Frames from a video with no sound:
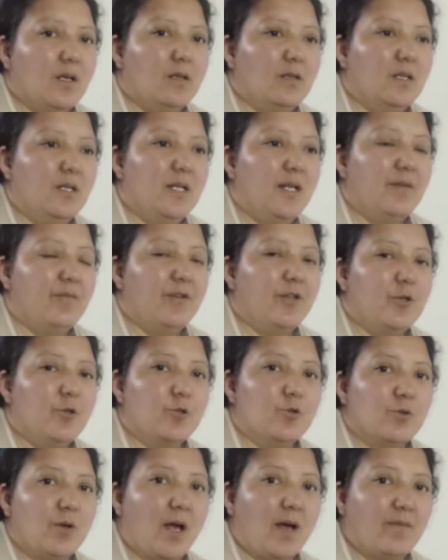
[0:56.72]
earlier we
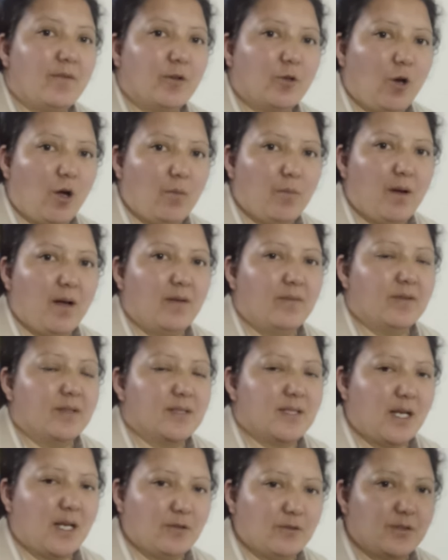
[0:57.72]
used to have a comma
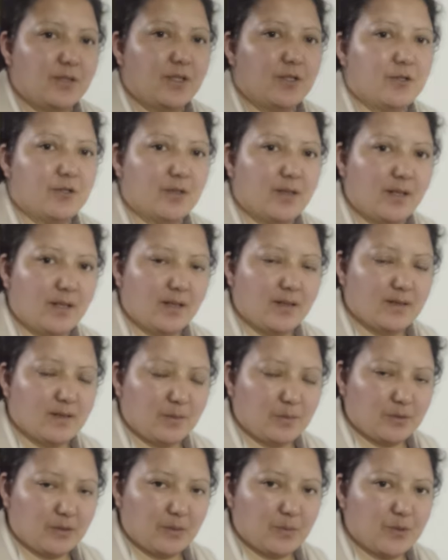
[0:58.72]
with salutation and
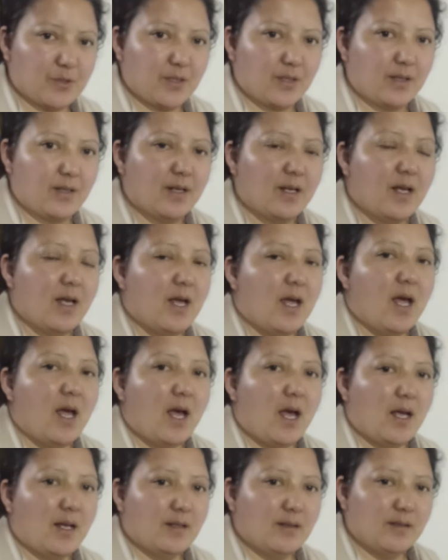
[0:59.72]
subscription
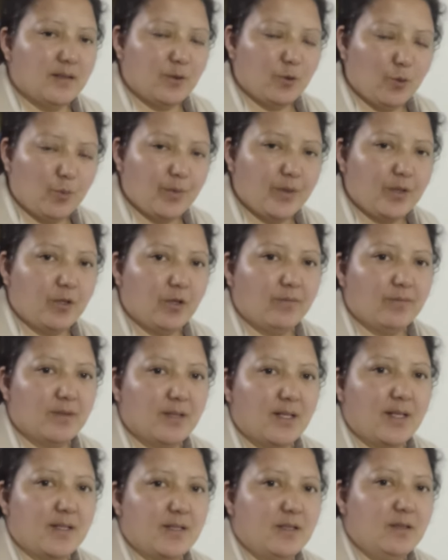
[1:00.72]
and the opening of the
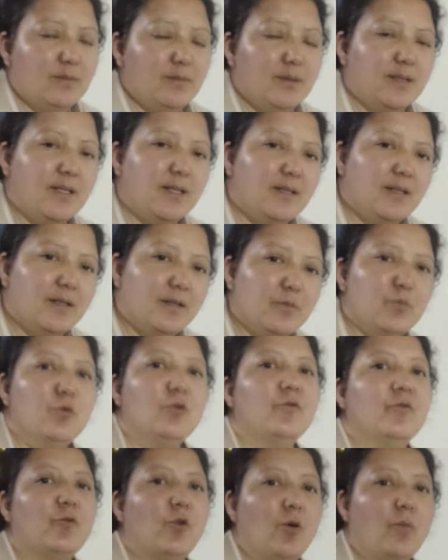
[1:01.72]
letter, but then they
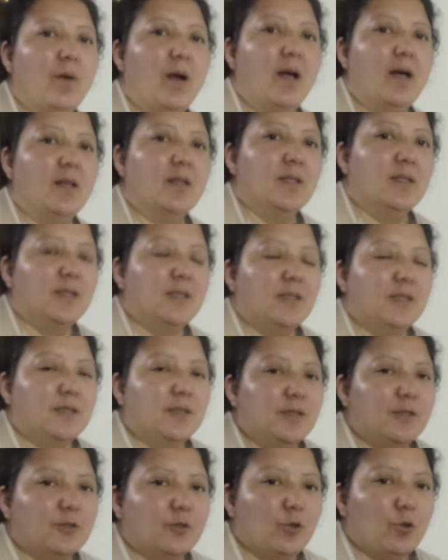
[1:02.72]
remove comma.
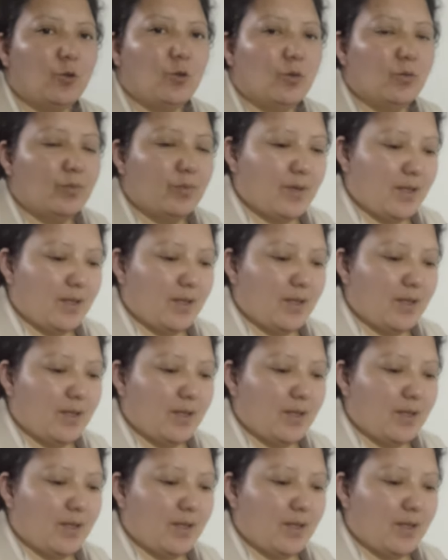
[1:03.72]
So